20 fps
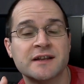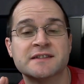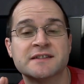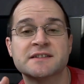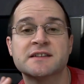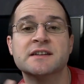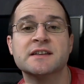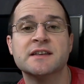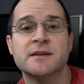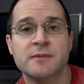It's
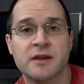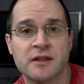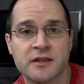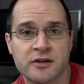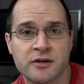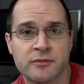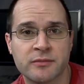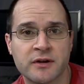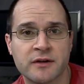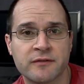gonna give me a
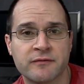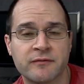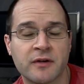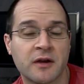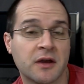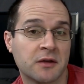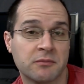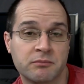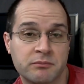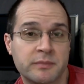little bit of
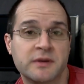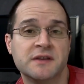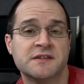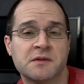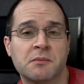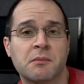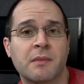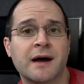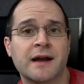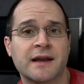uh, peace
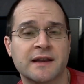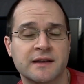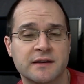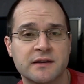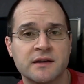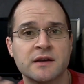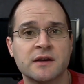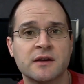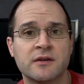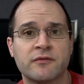of mind
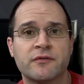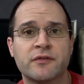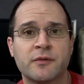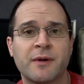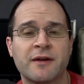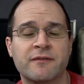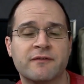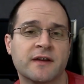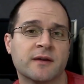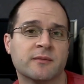for
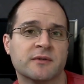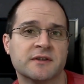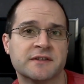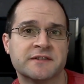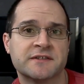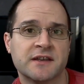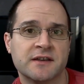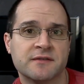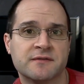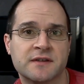my family's
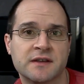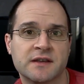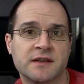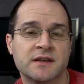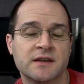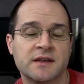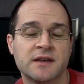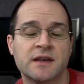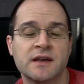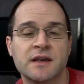safety.
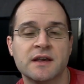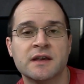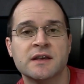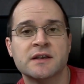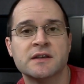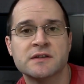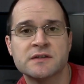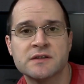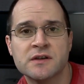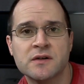
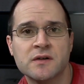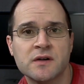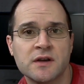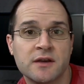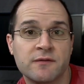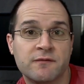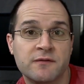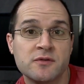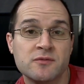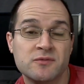So
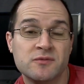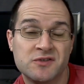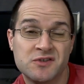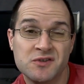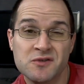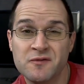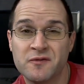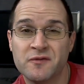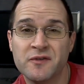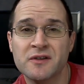if you
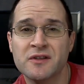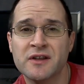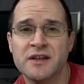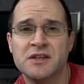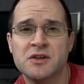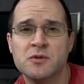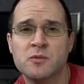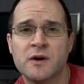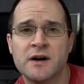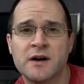do feel
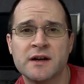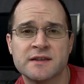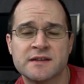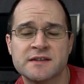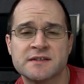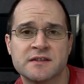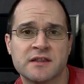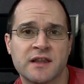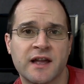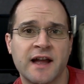like you want
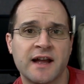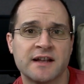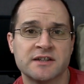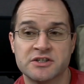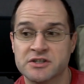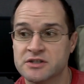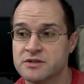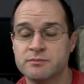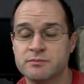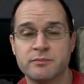this
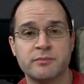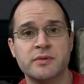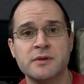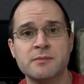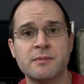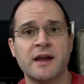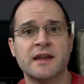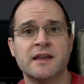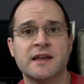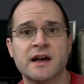latch, be
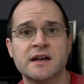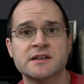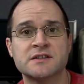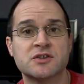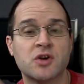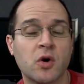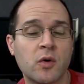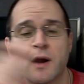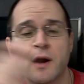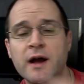my
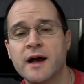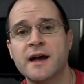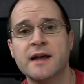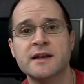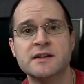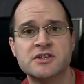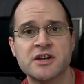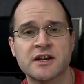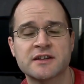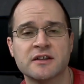guest, go
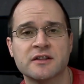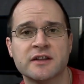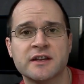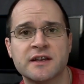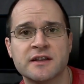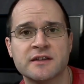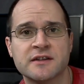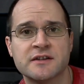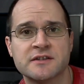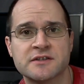ahead, check the
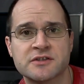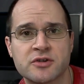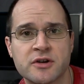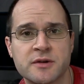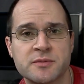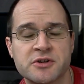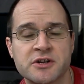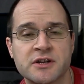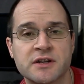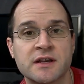link in the
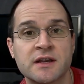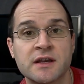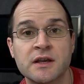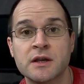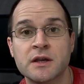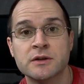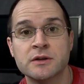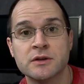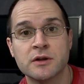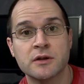description,
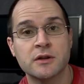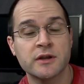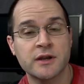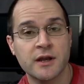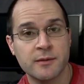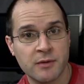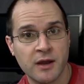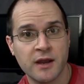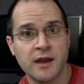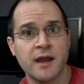click
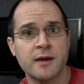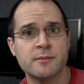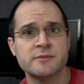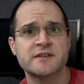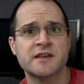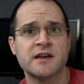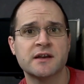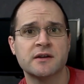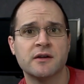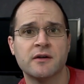on my
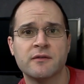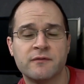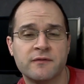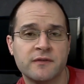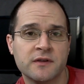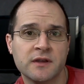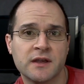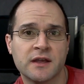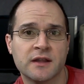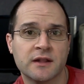Amazon
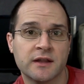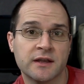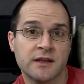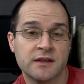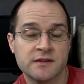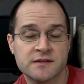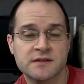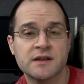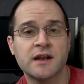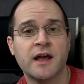affiliate
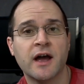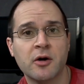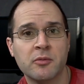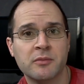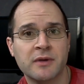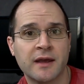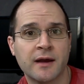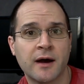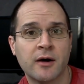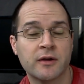link. It's going to help
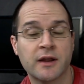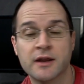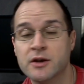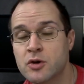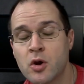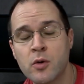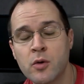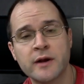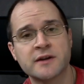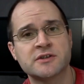me out at
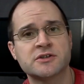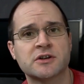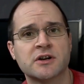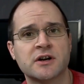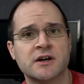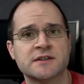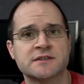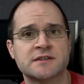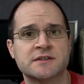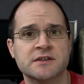no extra
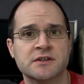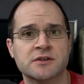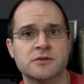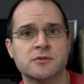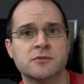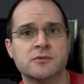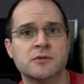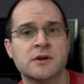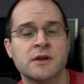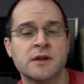cost to
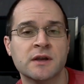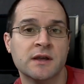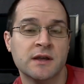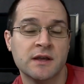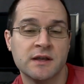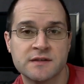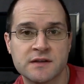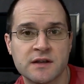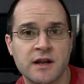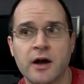you.
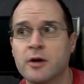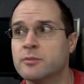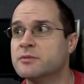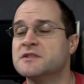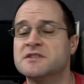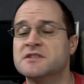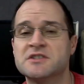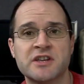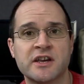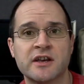It's going to help
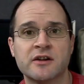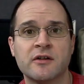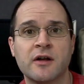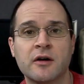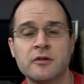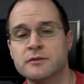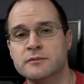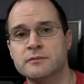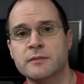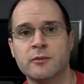this channel
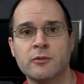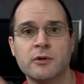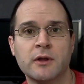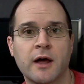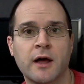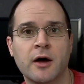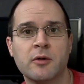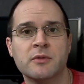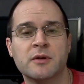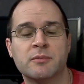out and it will
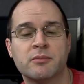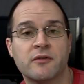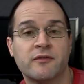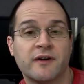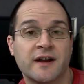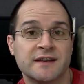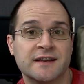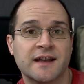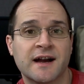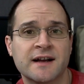help me
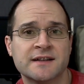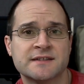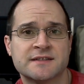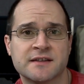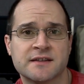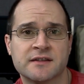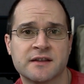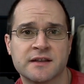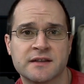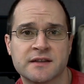provide
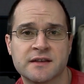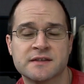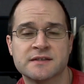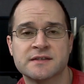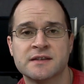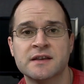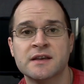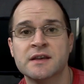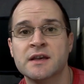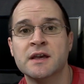content like
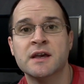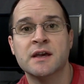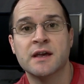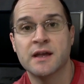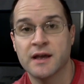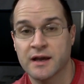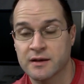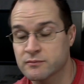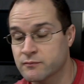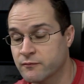this.
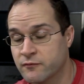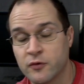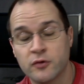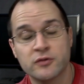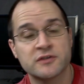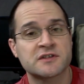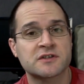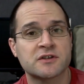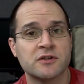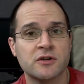Uh, full
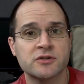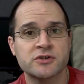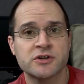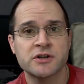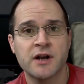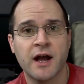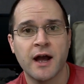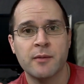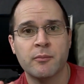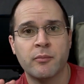
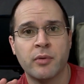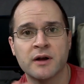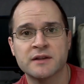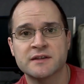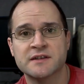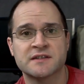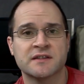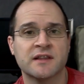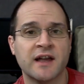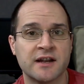disclosure, I bought
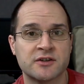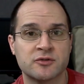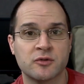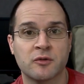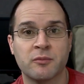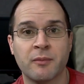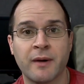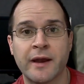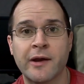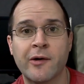this latch
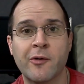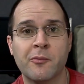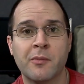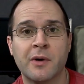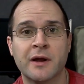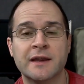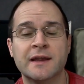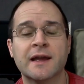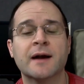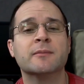with my own
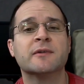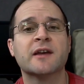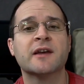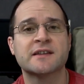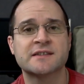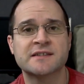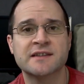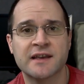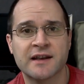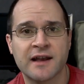money. I'm
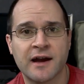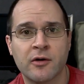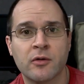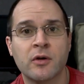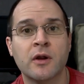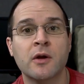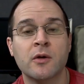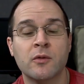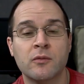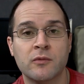testing it
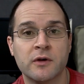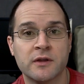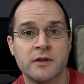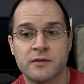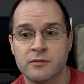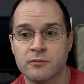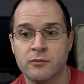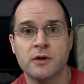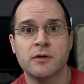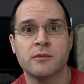out
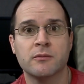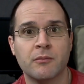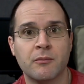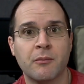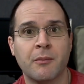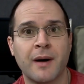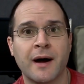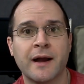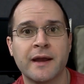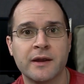with, well,
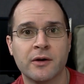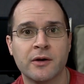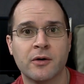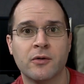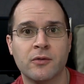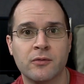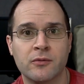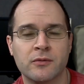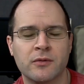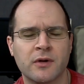my
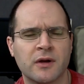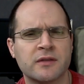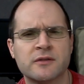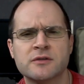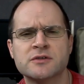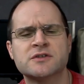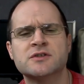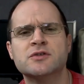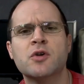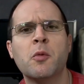own,
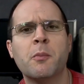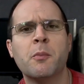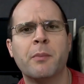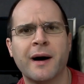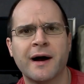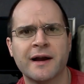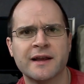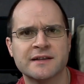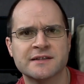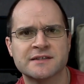there's no
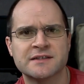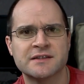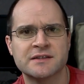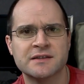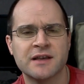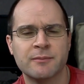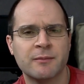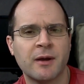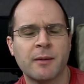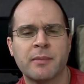bias.
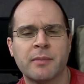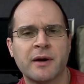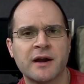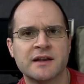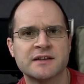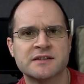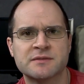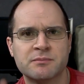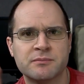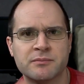I'm not
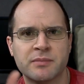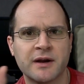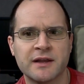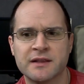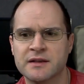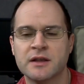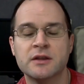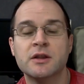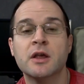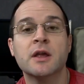biased by
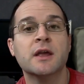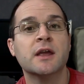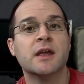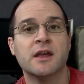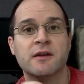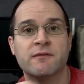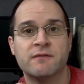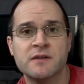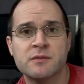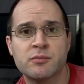the,
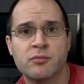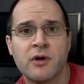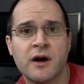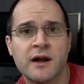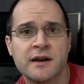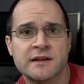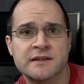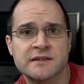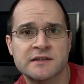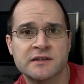if this
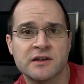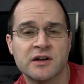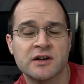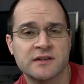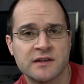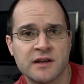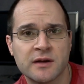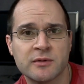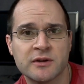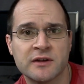product
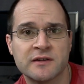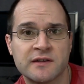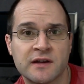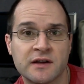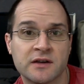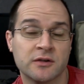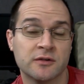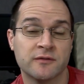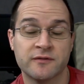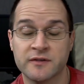sucks, I'm going to
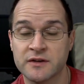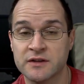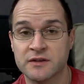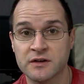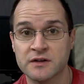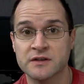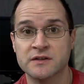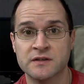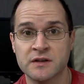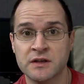tell you. If it
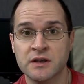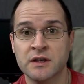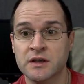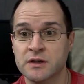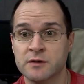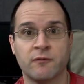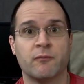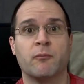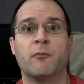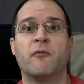does
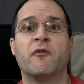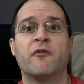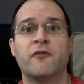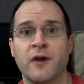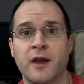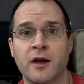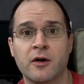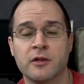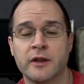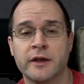
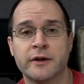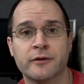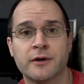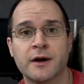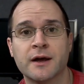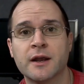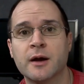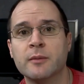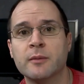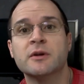fail later
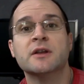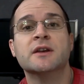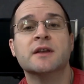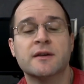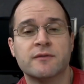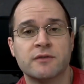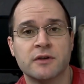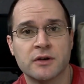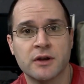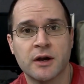on, I'm going to
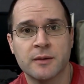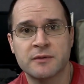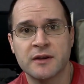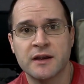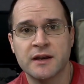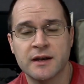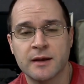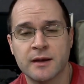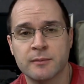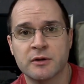give you an
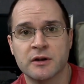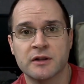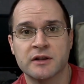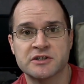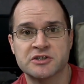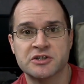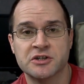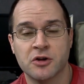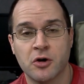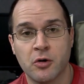update and I'm going to
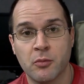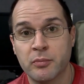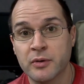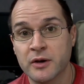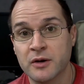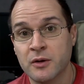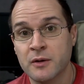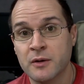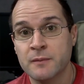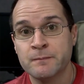let you know.
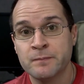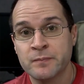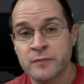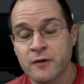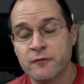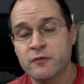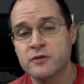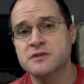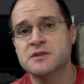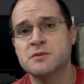But
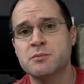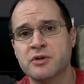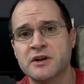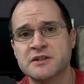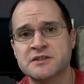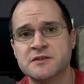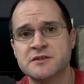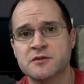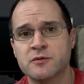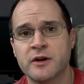first
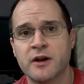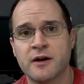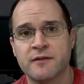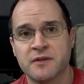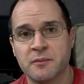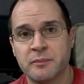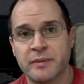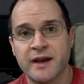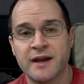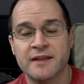impressions right off
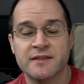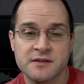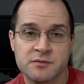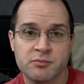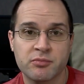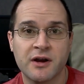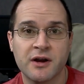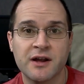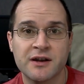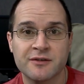the bat, this
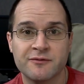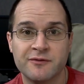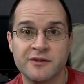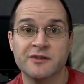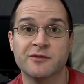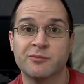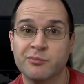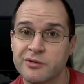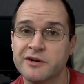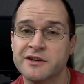product
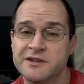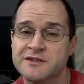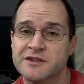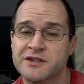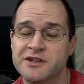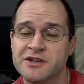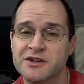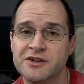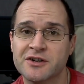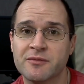feels pretty
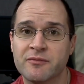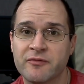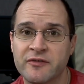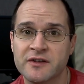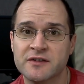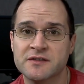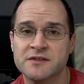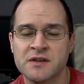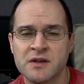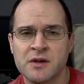secure, it
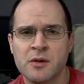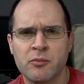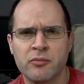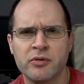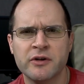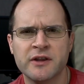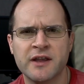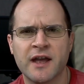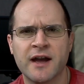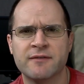feels
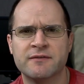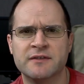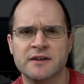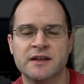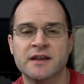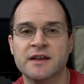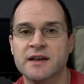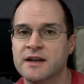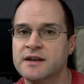pretty hefty.